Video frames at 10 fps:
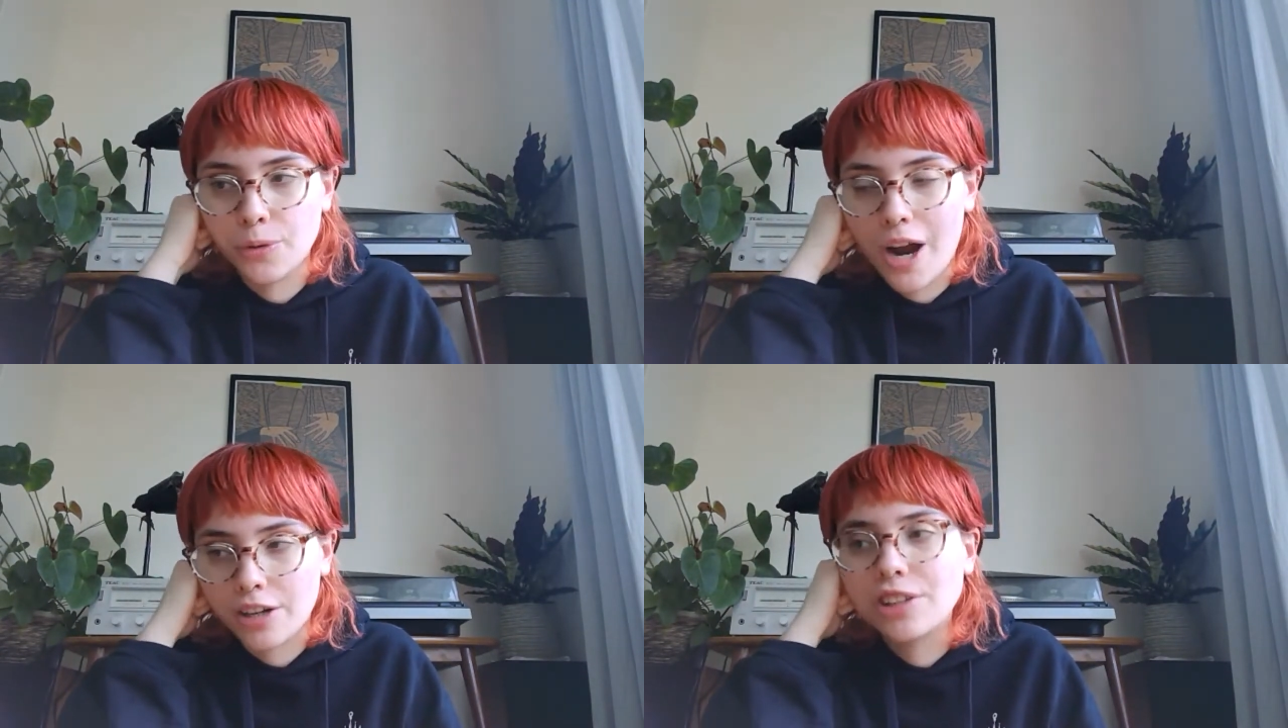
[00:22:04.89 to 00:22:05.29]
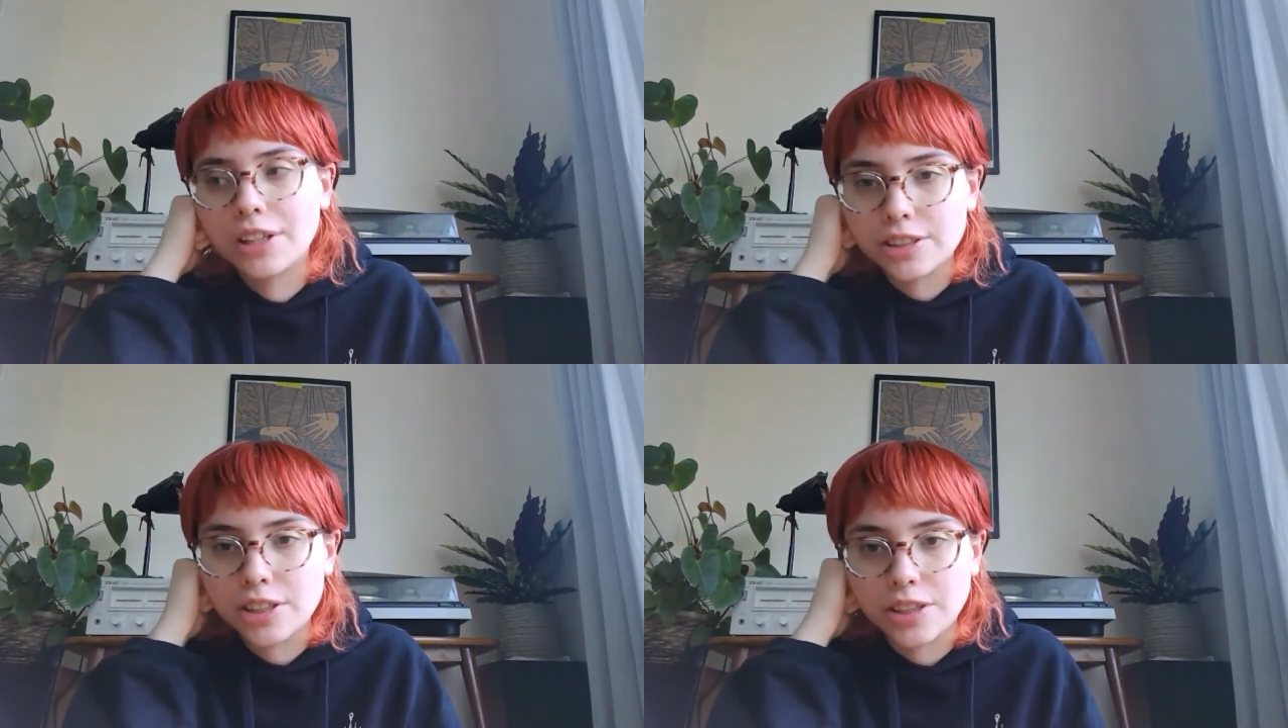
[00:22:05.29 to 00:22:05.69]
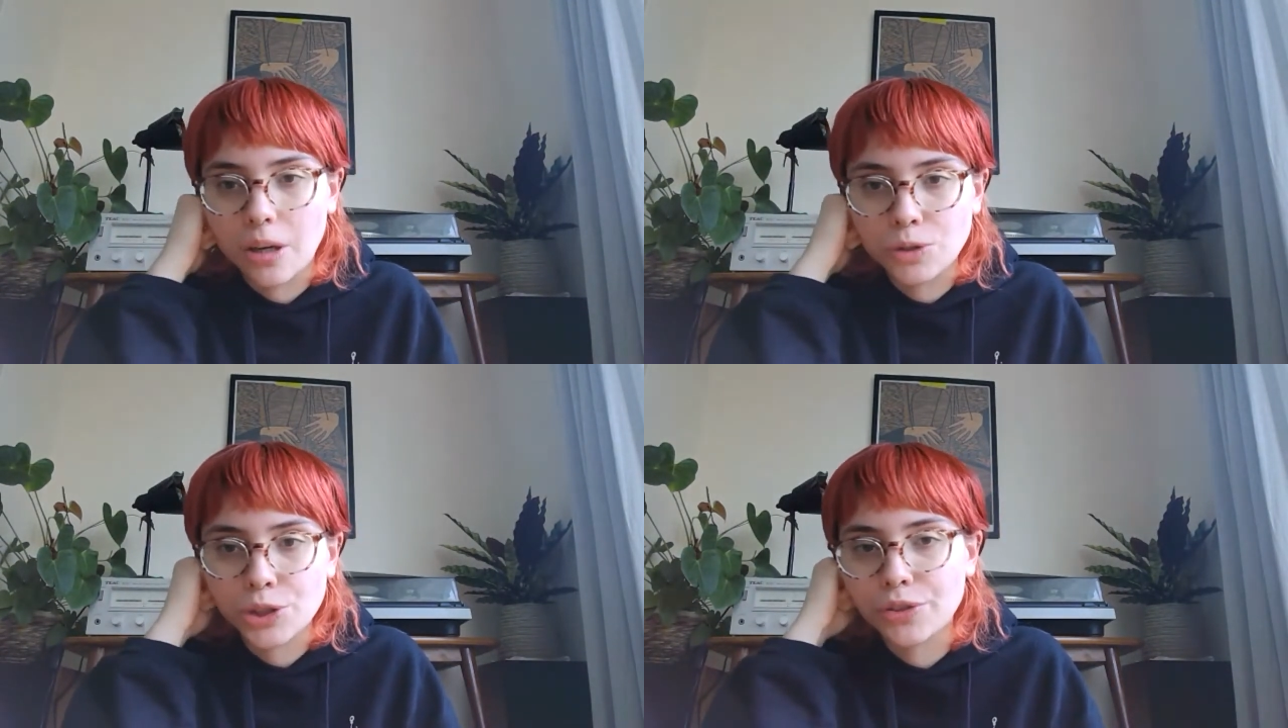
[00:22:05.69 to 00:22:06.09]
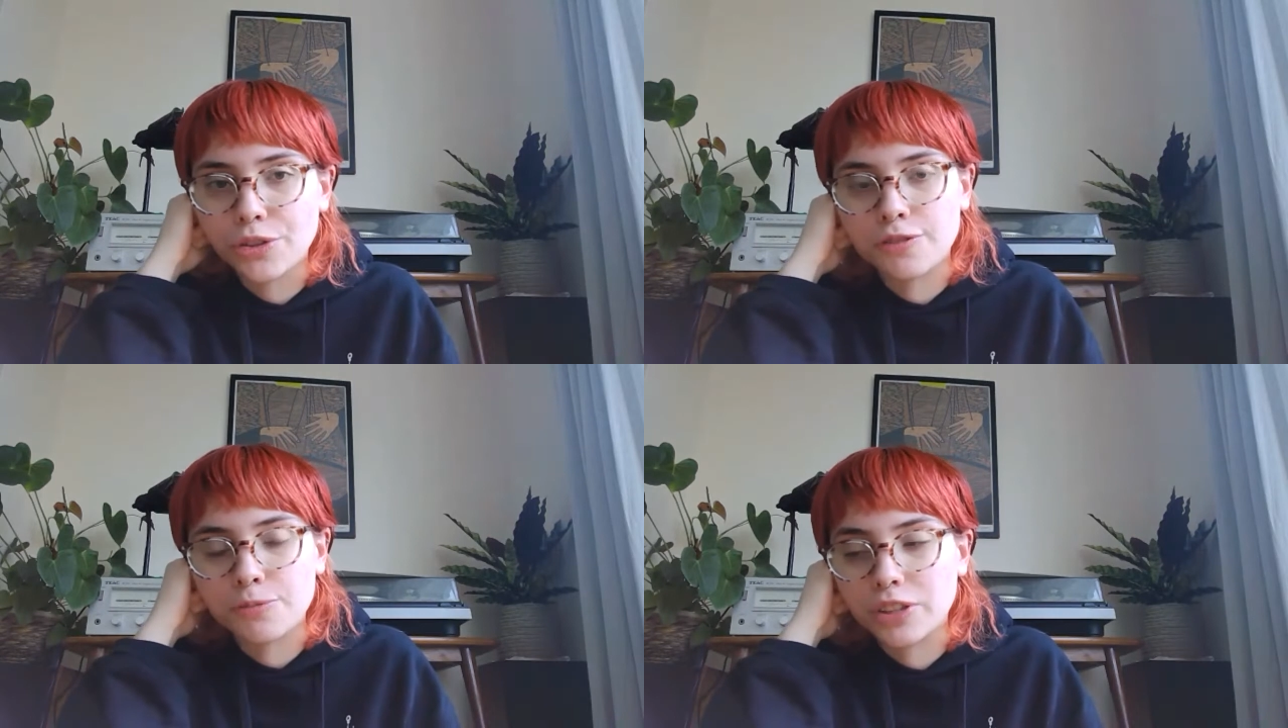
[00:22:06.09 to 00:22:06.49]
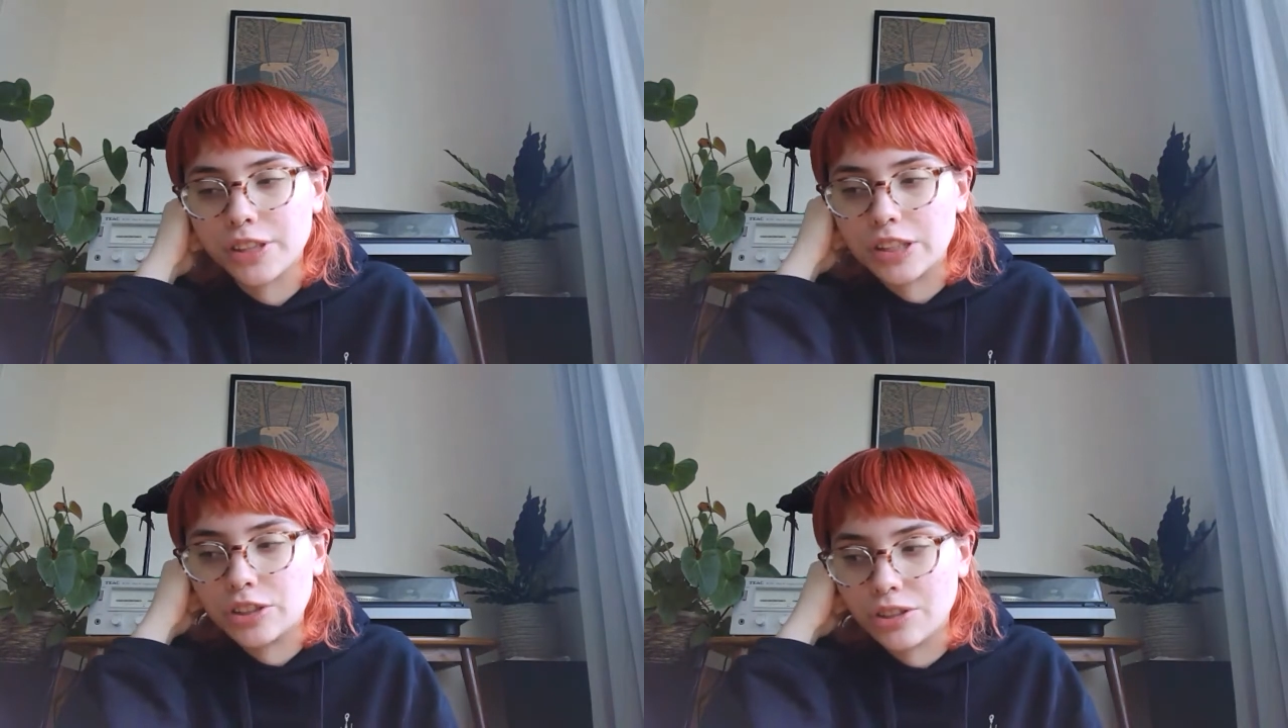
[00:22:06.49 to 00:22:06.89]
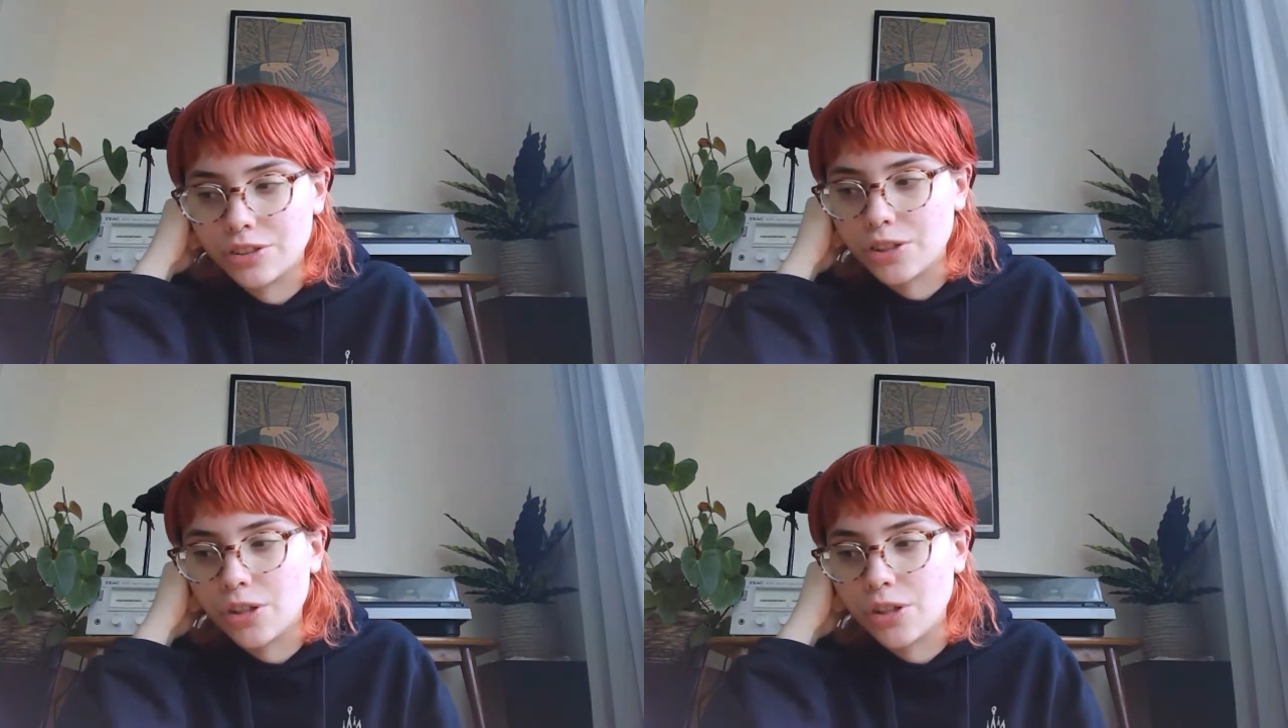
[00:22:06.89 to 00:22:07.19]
actually see some sort of potential.